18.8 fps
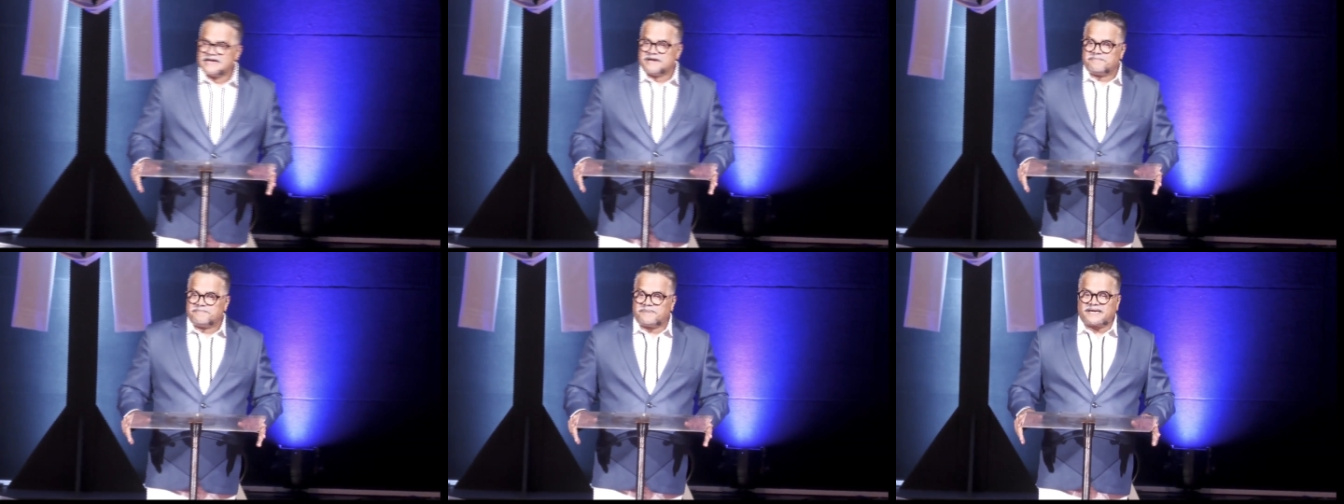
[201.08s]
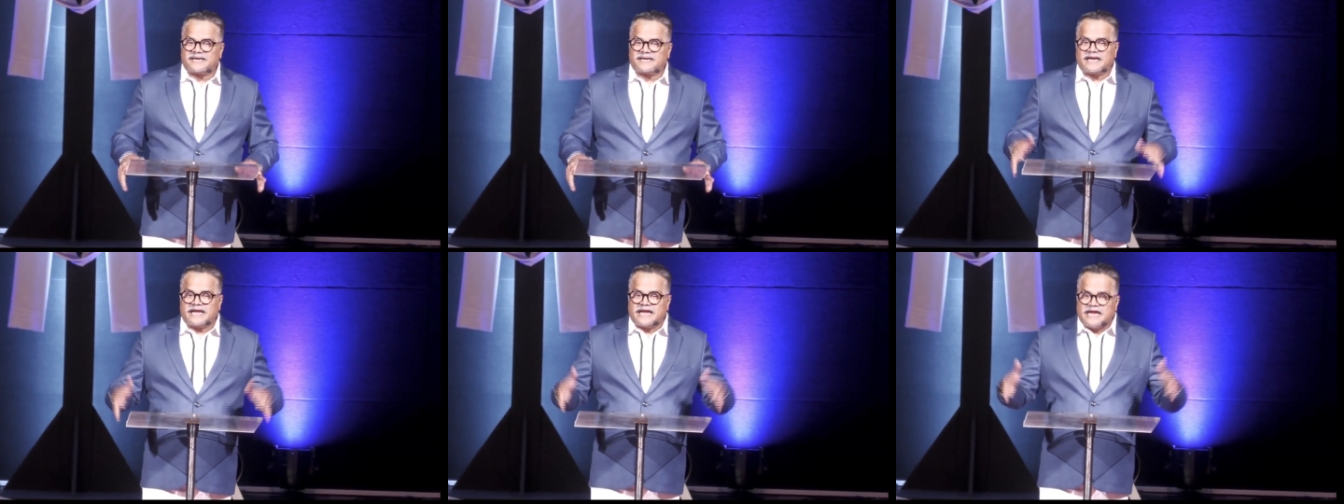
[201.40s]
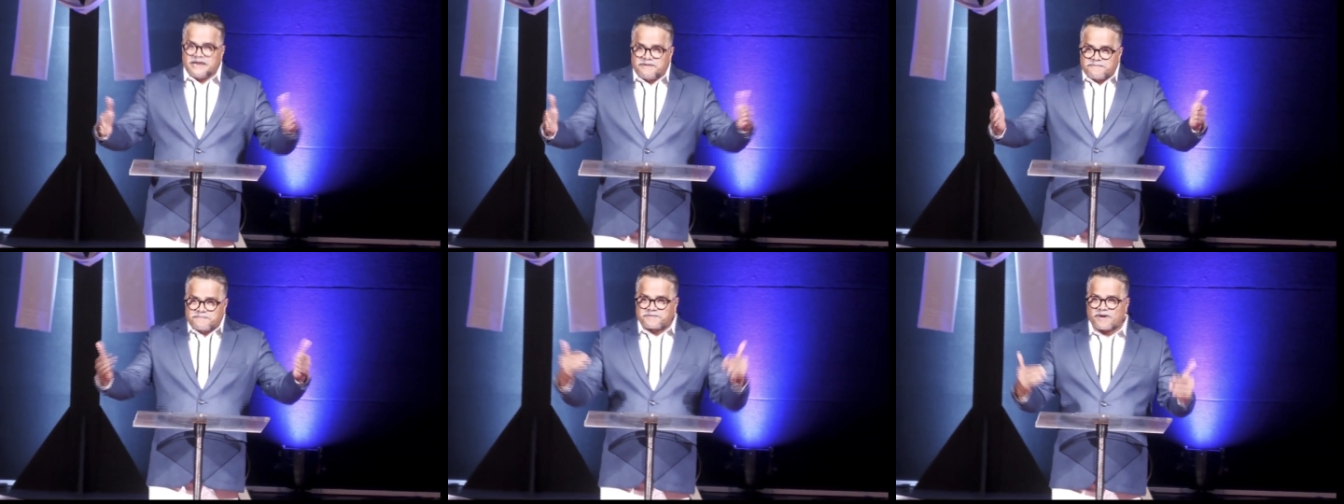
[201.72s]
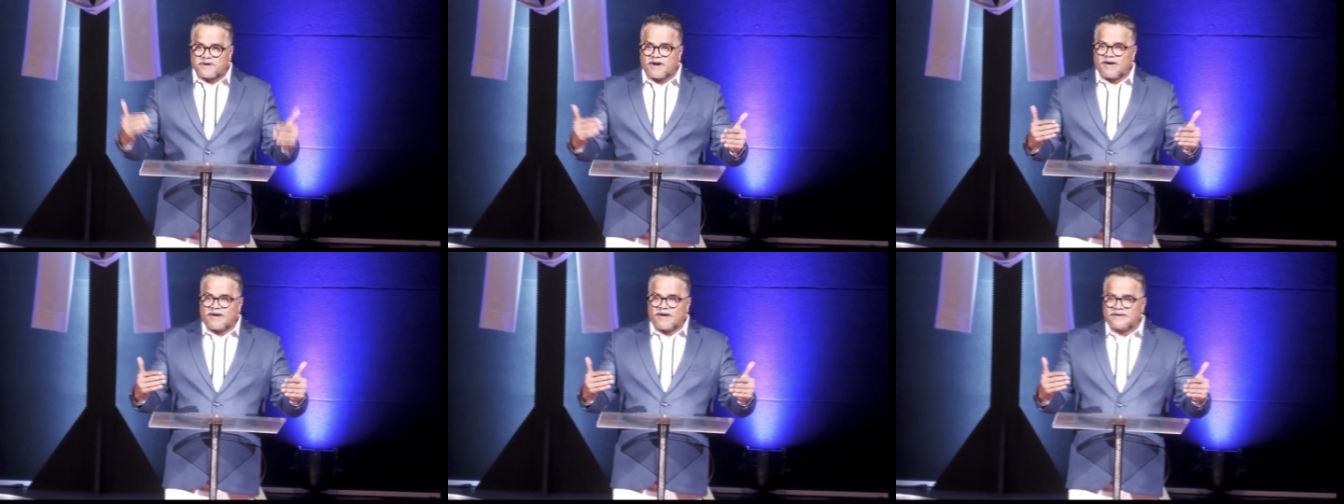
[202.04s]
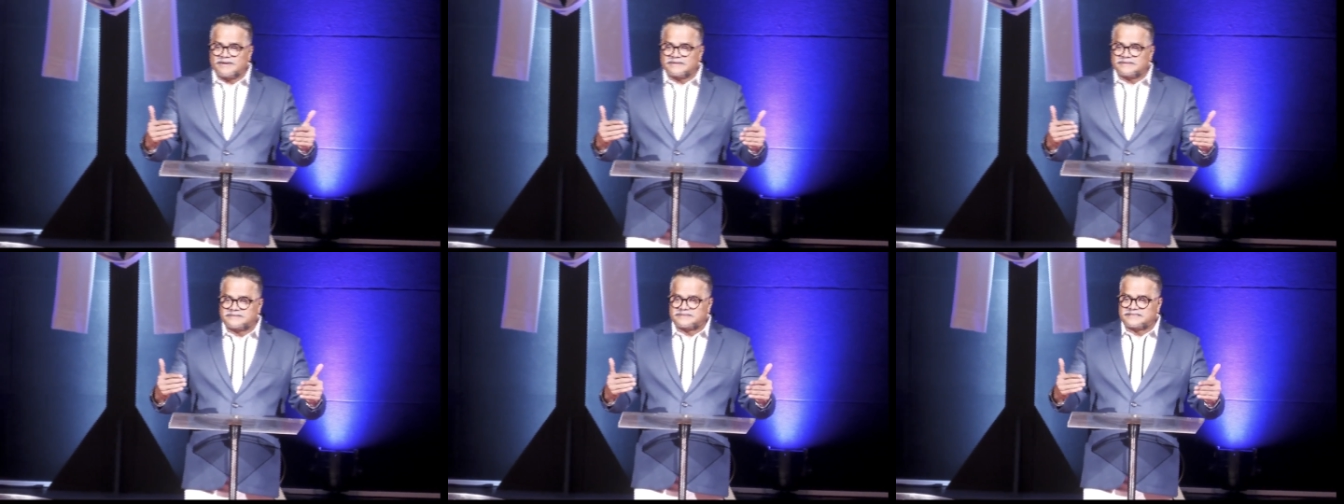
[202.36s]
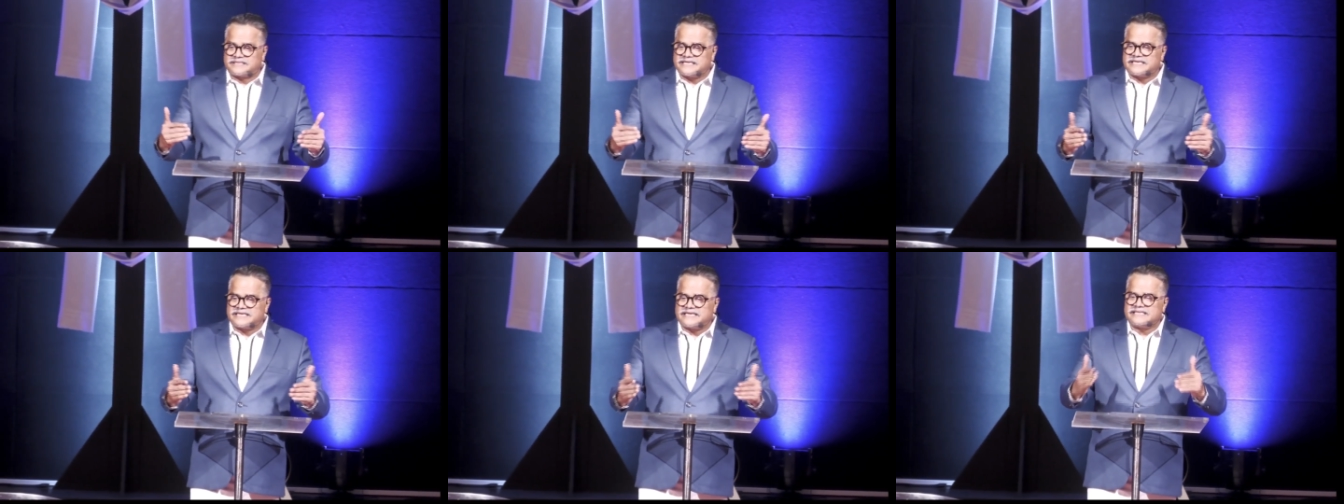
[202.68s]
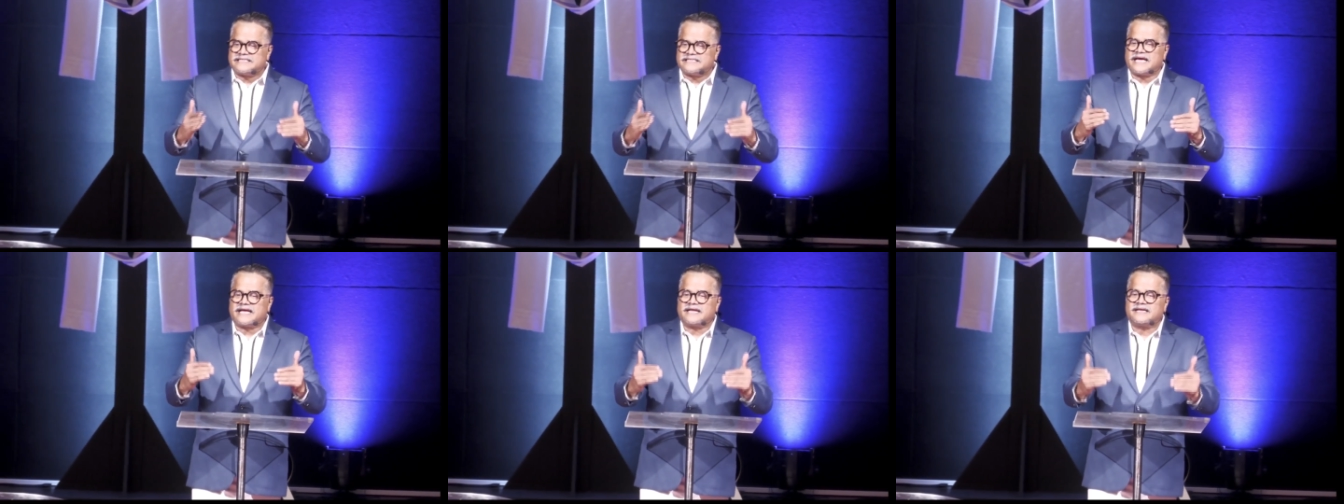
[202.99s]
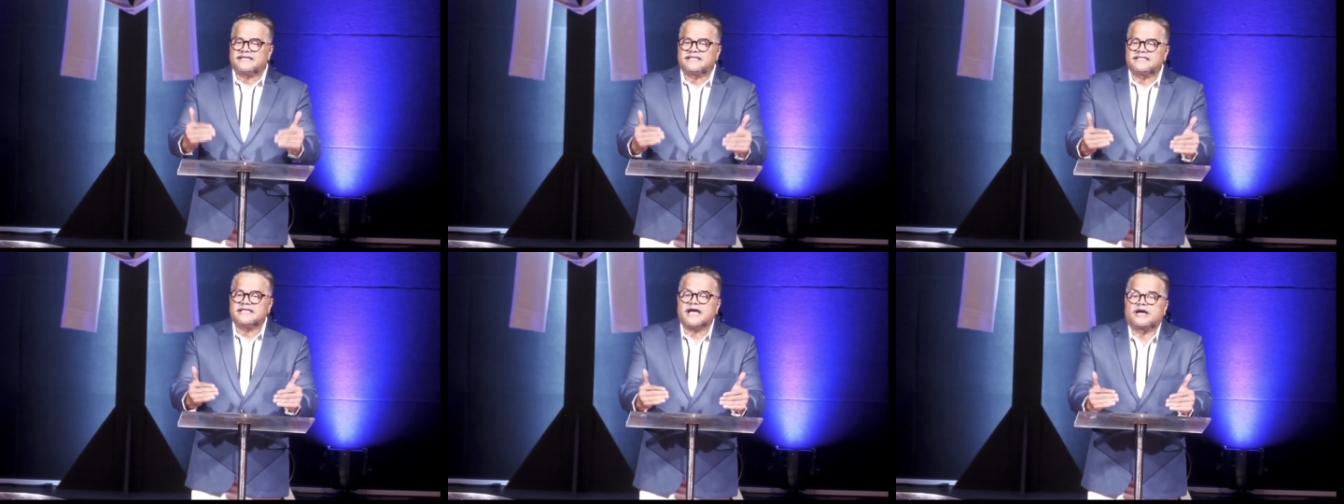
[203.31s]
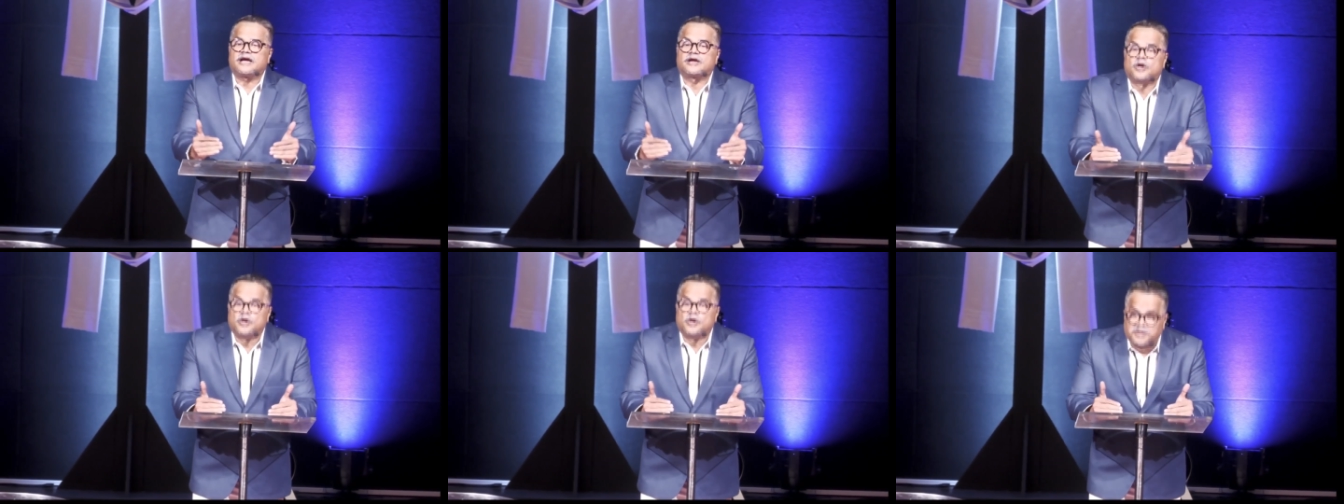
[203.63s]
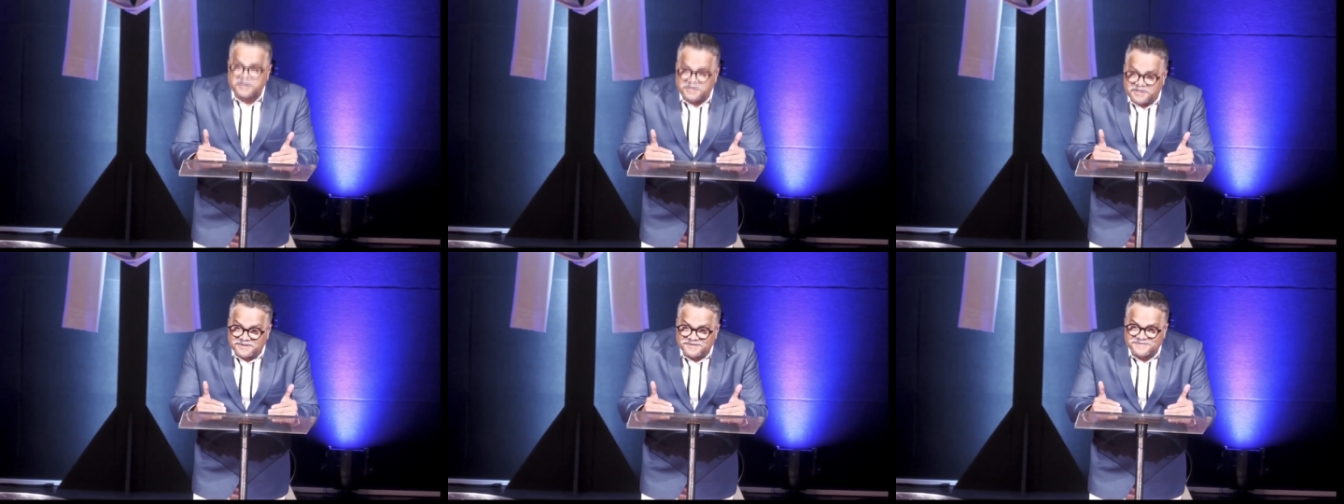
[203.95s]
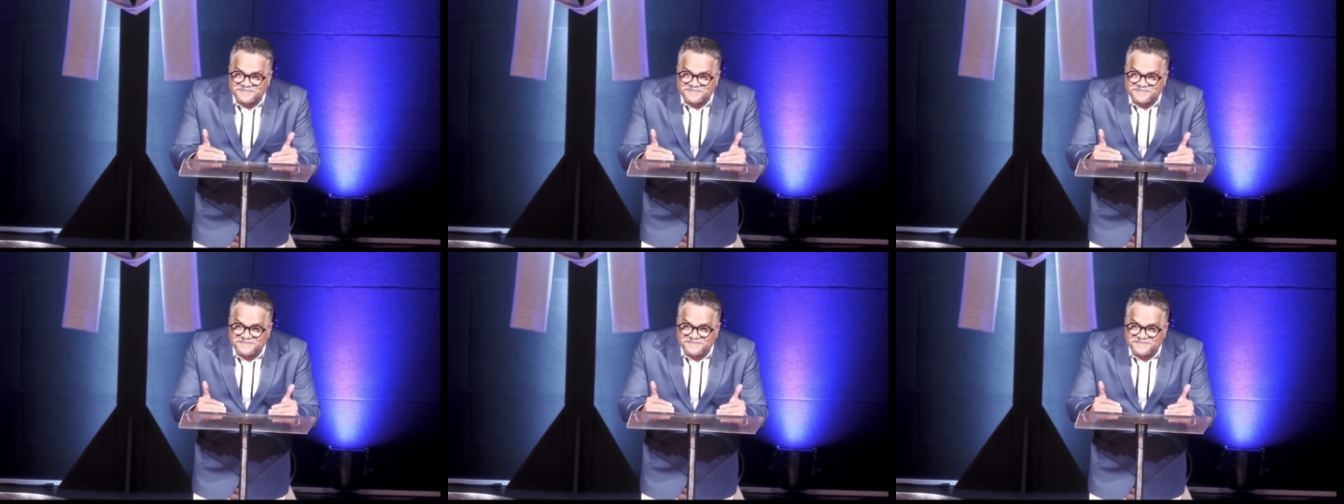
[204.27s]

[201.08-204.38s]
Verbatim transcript: but he brought, thinking that they are good.